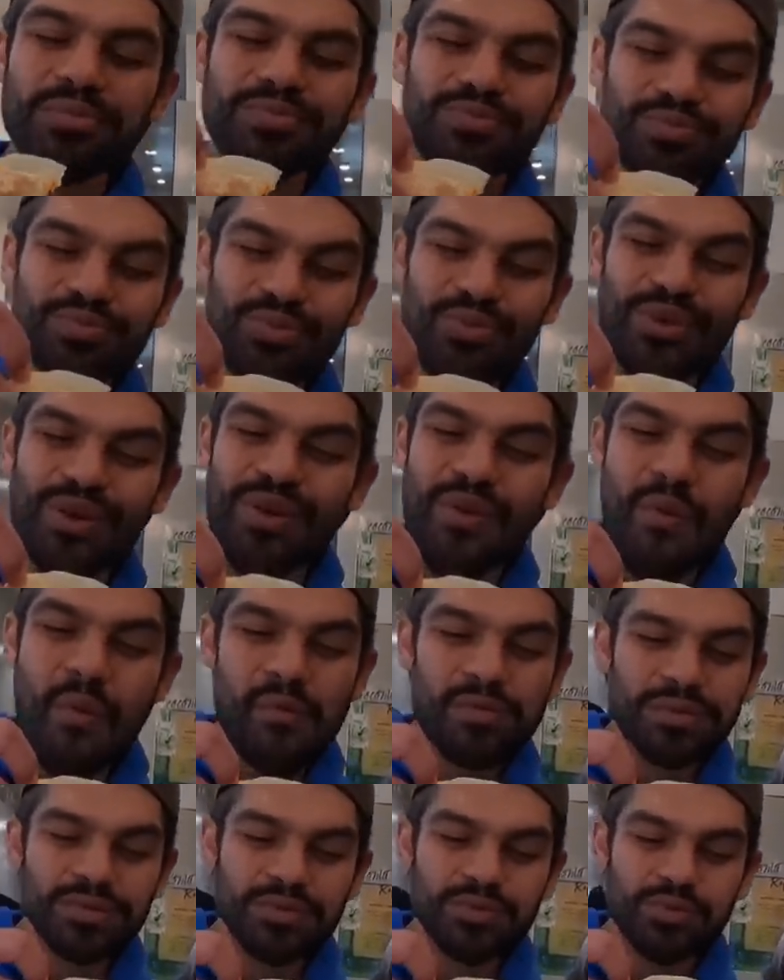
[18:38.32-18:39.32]
Huh?
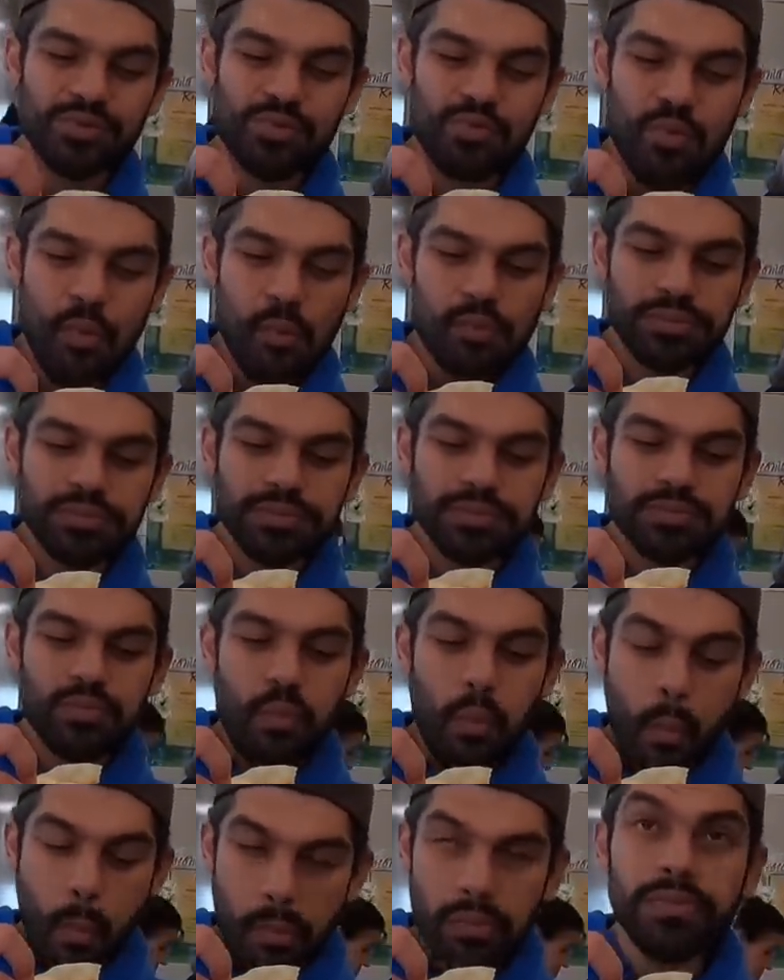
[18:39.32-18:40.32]
You like spicy a little
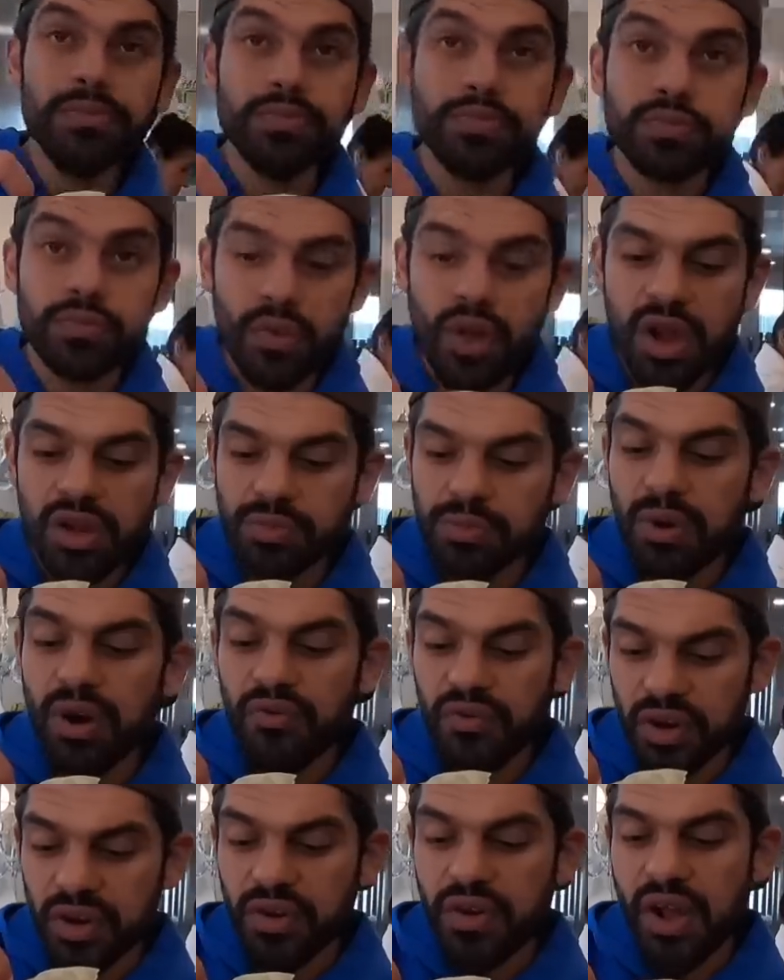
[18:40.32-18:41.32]
bit, too, here. Do you?
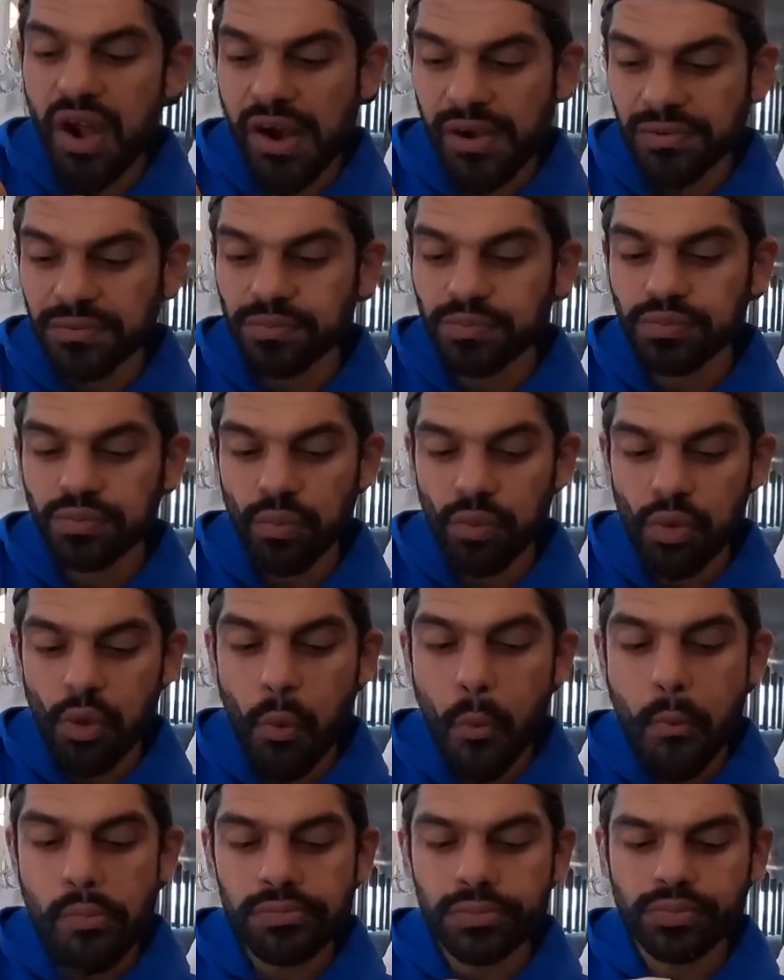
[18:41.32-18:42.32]
Perfect. Yeah.
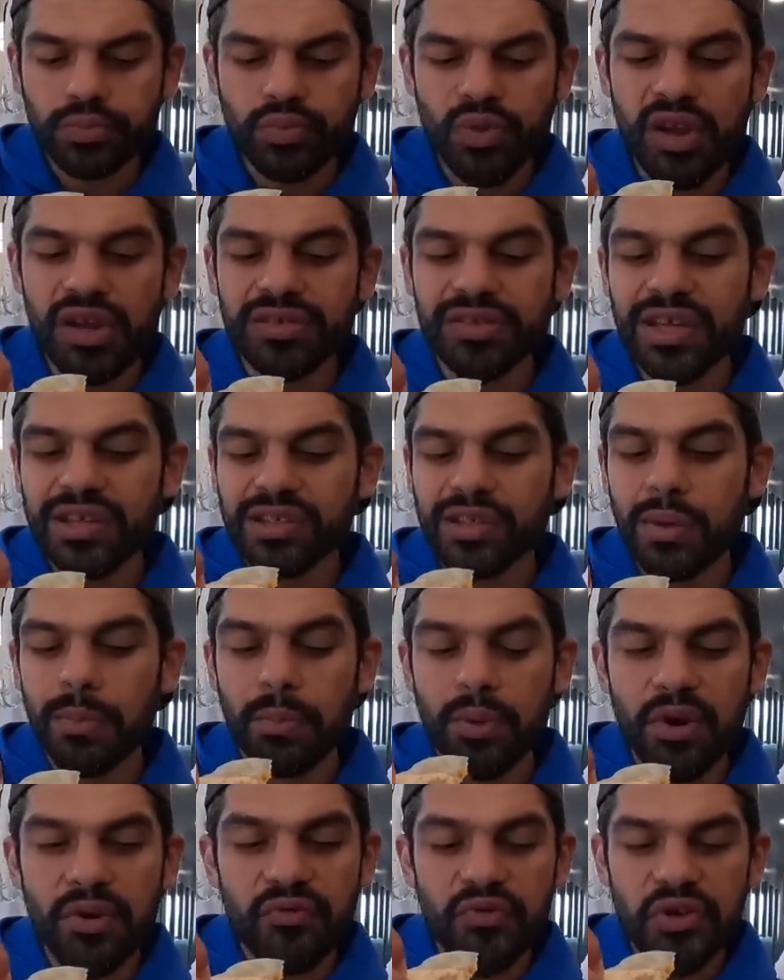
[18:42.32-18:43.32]
It's like the
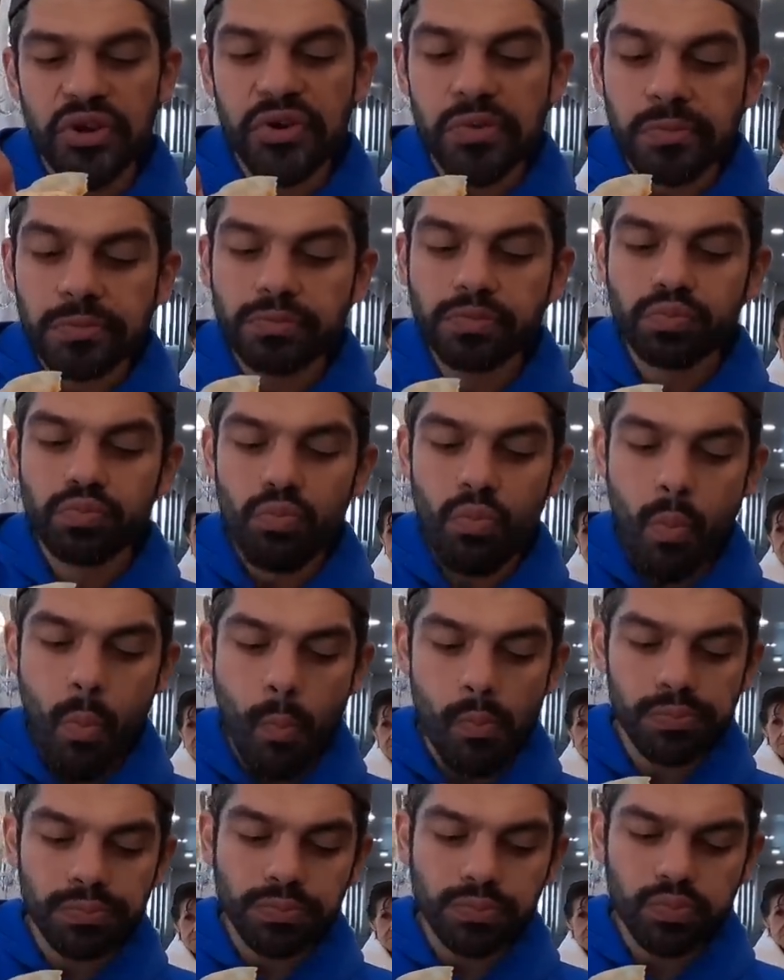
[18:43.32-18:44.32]
perfect.
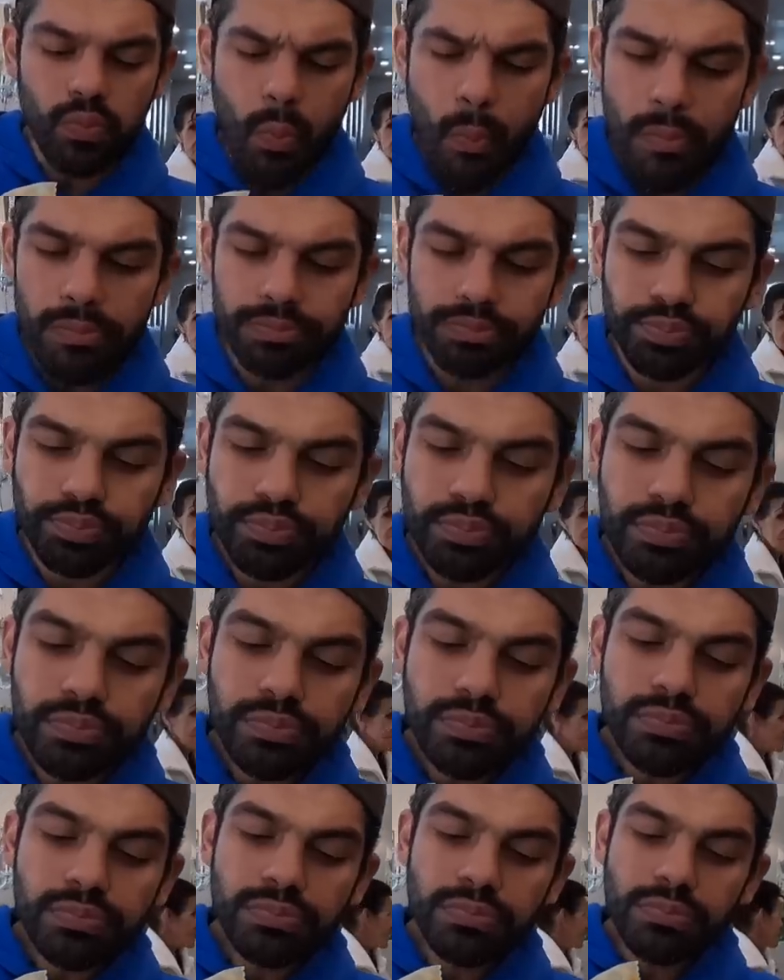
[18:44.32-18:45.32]
Yeah, perfect.
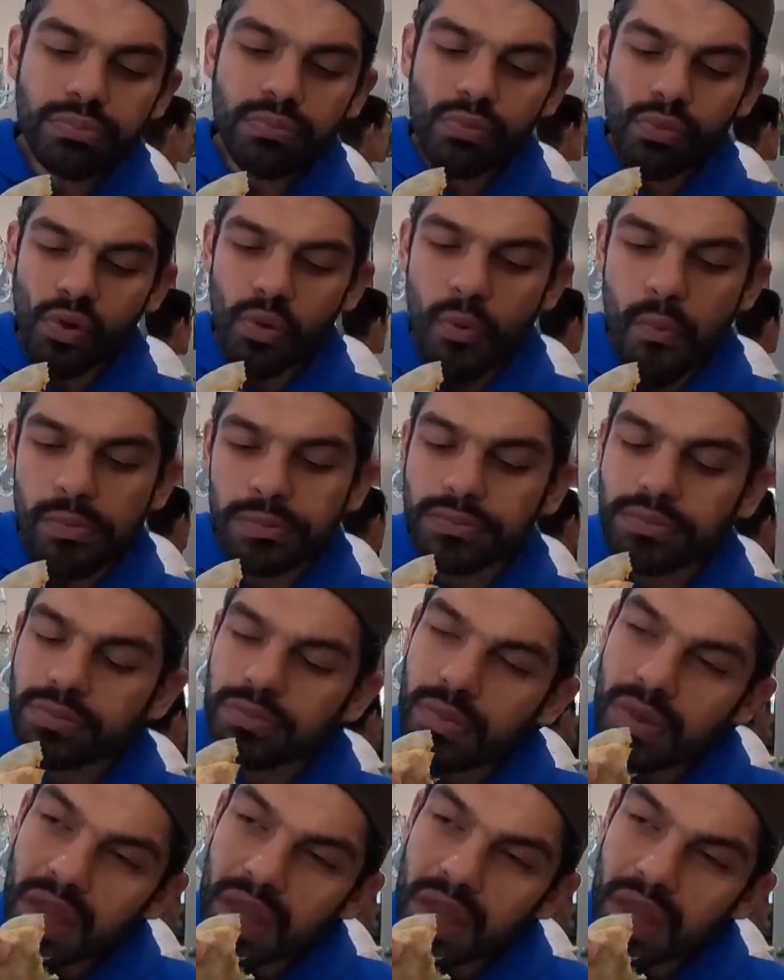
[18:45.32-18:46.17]
The, the, the